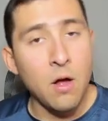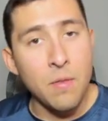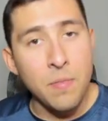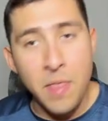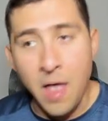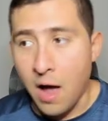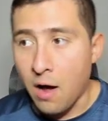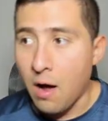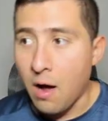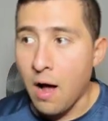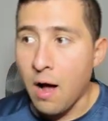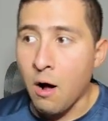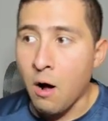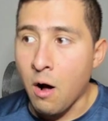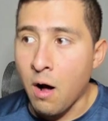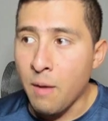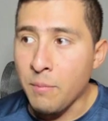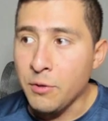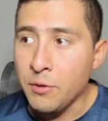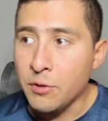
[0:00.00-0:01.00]
Now,
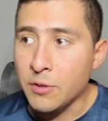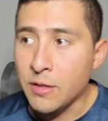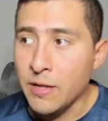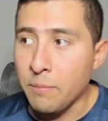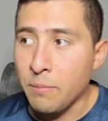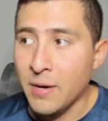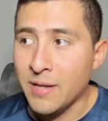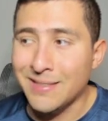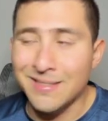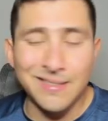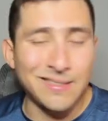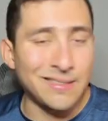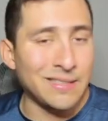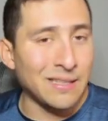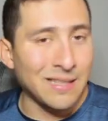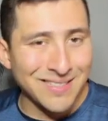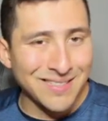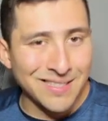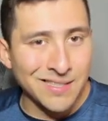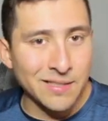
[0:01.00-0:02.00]
obviously the price is
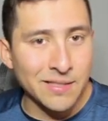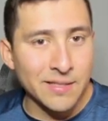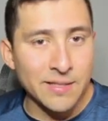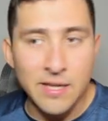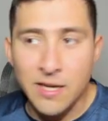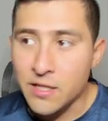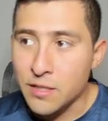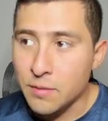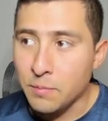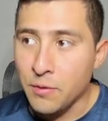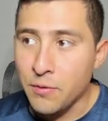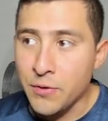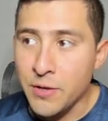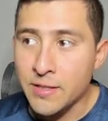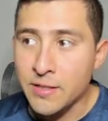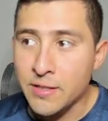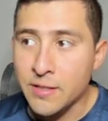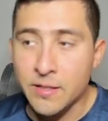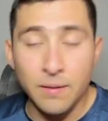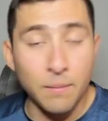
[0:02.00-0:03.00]
still at 6 cents, but
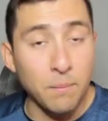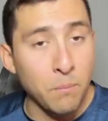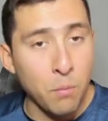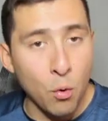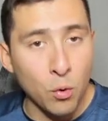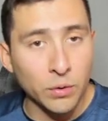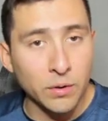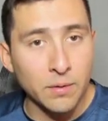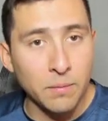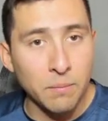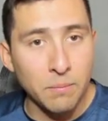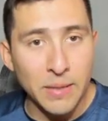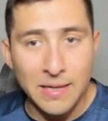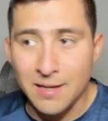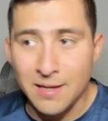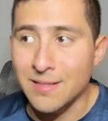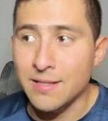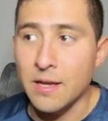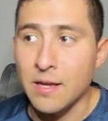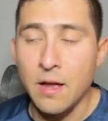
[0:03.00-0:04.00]
this is important
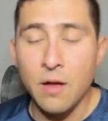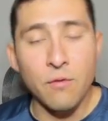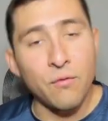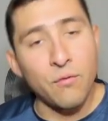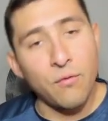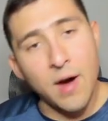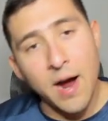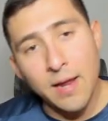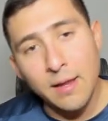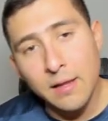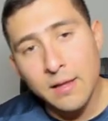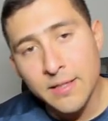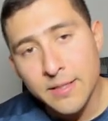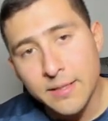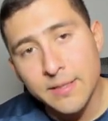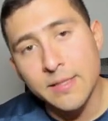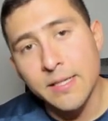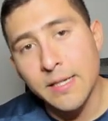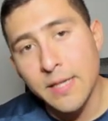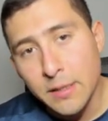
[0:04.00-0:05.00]
because finally
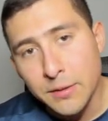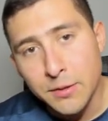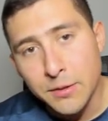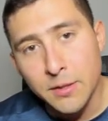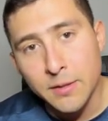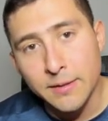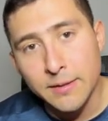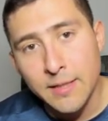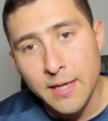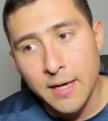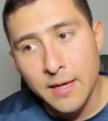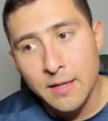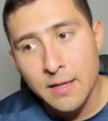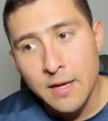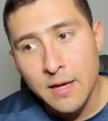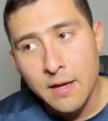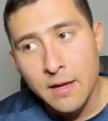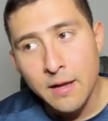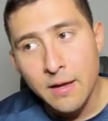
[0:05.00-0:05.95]
it's telling us that